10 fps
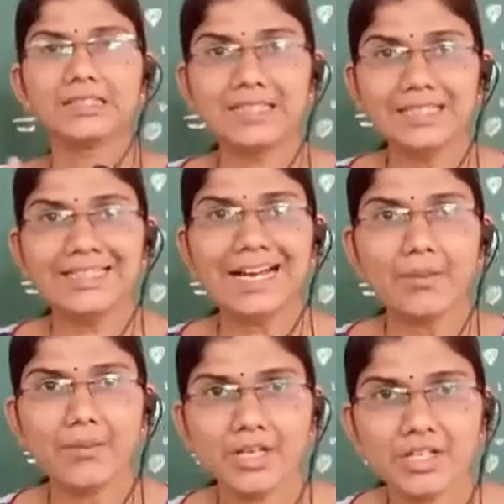
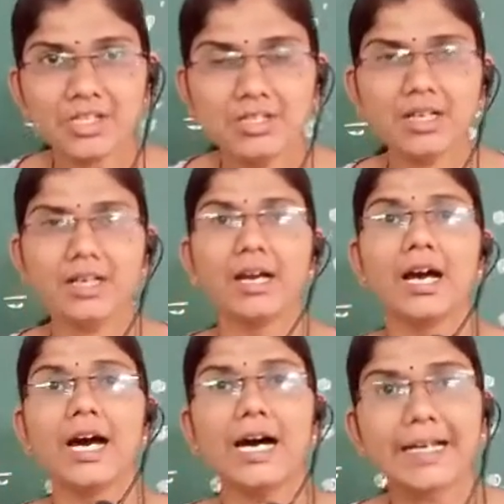three-dimensional
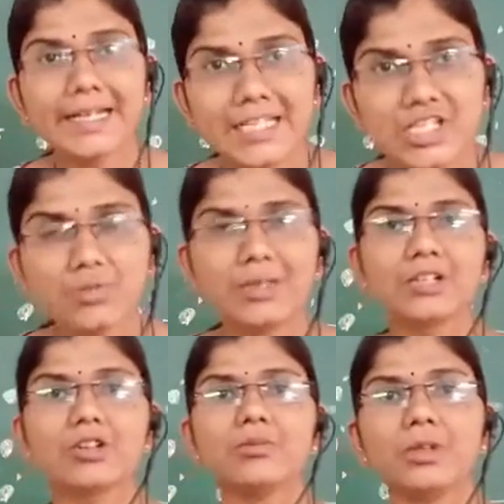
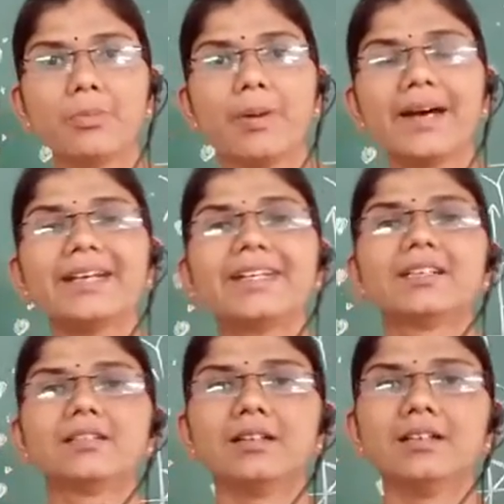arrangement of the
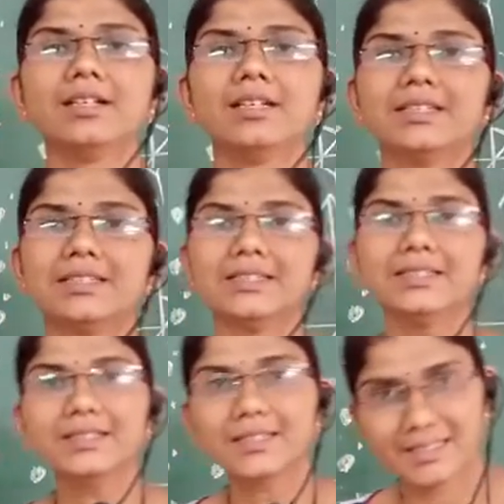particle
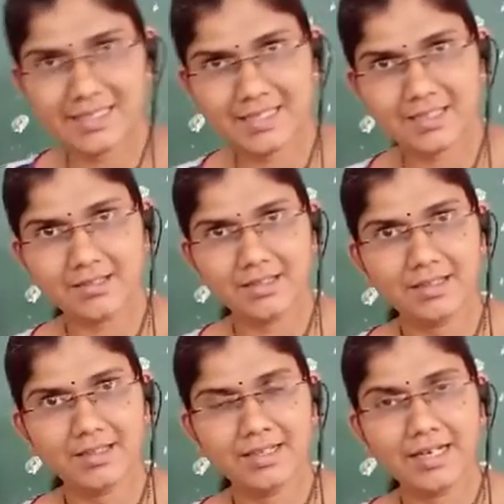in the crystal.
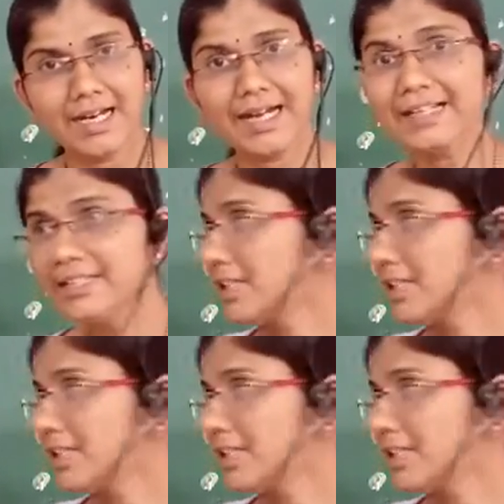And